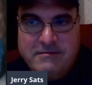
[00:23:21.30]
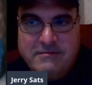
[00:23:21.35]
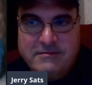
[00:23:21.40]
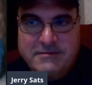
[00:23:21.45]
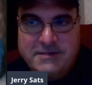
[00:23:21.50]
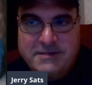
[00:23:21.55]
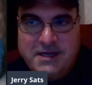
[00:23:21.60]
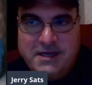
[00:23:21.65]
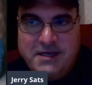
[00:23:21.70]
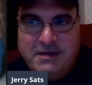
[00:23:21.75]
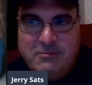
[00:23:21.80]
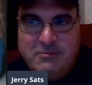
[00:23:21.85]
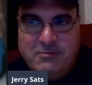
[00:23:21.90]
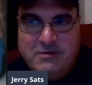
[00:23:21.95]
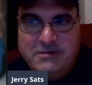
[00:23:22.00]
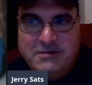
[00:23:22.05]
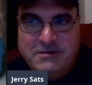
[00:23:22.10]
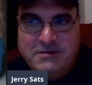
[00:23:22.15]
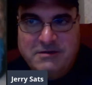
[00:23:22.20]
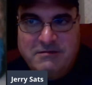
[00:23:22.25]
Sandy
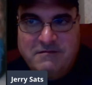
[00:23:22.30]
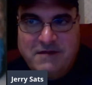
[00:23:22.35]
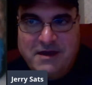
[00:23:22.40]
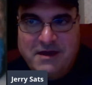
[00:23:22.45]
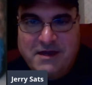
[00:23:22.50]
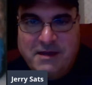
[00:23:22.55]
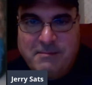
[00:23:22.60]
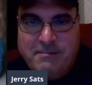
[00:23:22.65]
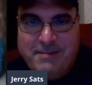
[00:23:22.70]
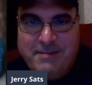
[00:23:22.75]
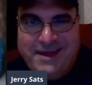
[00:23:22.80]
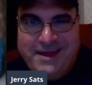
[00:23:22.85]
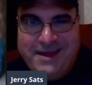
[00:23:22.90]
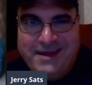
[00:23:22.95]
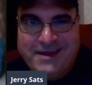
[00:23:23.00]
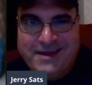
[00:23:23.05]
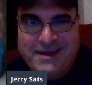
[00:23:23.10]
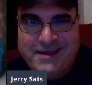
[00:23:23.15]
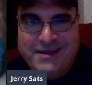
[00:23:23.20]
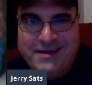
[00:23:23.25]
wants to know if I can
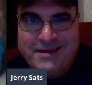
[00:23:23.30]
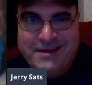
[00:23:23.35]
bake.